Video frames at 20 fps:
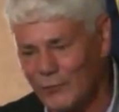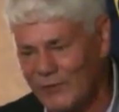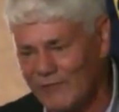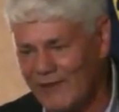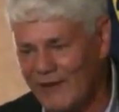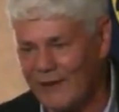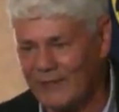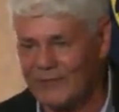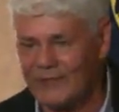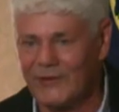
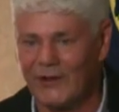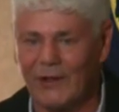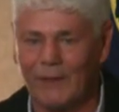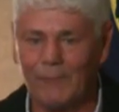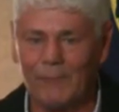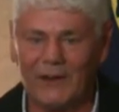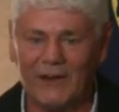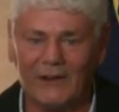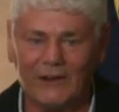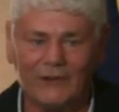We've had
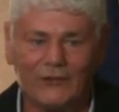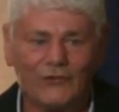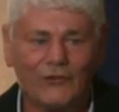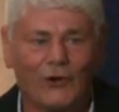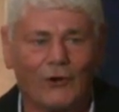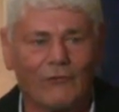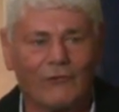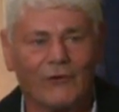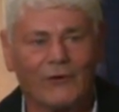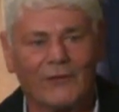meetings
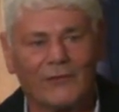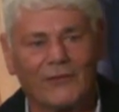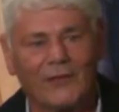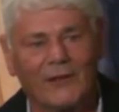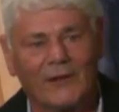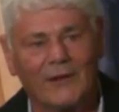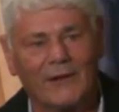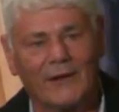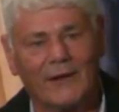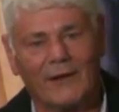over at
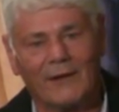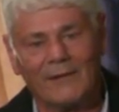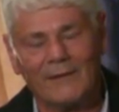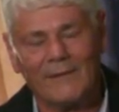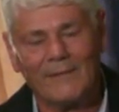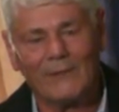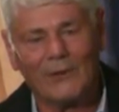the